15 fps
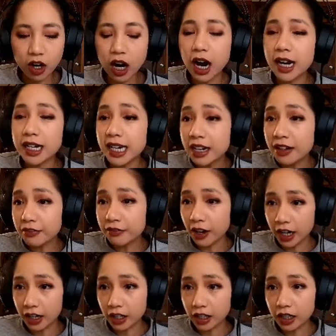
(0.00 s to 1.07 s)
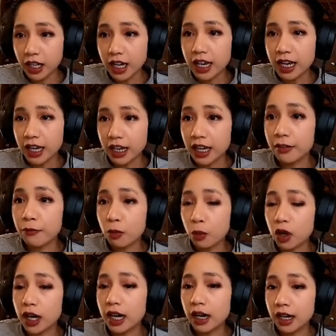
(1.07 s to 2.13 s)
identifier for
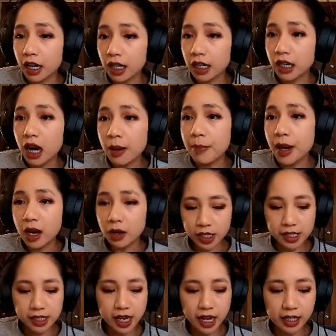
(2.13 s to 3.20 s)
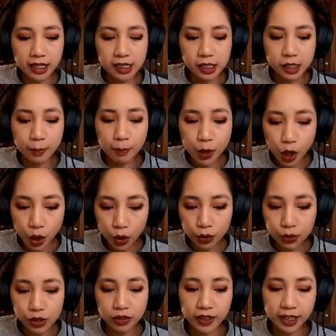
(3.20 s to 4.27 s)
an ionic compound is that it's composed
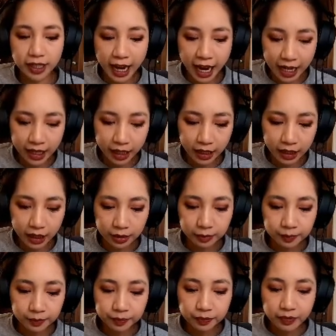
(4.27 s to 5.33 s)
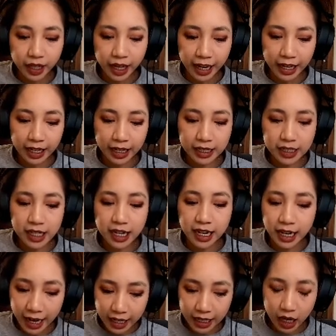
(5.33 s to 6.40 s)
of a cation and an
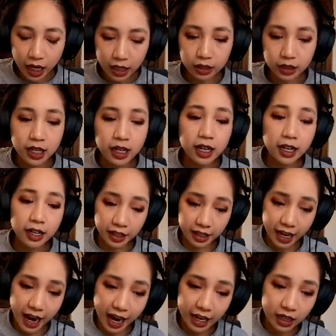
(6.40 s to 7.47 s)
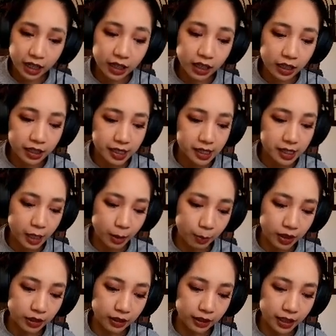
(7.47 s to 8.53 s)
anion. The cation is
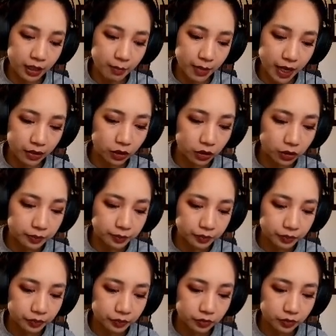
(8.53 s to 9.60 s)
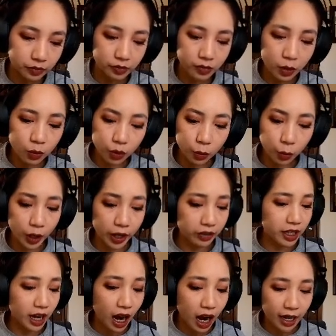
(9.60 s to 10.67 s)
typically a metal, where the
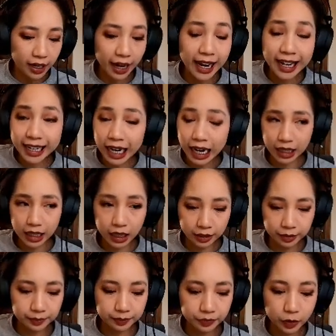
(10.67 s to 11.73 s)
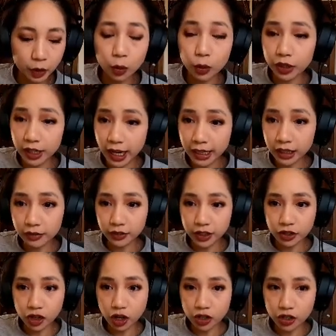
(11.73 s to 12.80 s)
anion, or the negatively
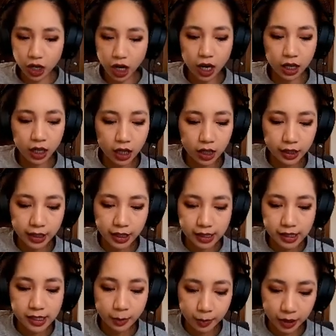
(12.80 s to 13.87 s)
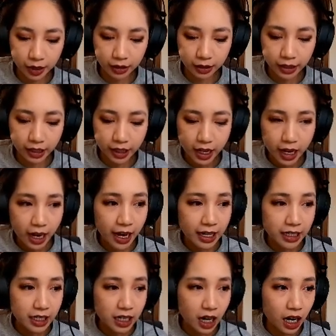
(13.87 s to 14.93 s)
charged ion, is typically a
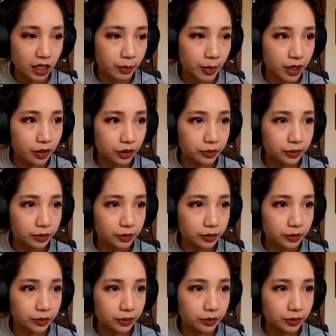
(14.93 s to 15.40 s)
nonmetal.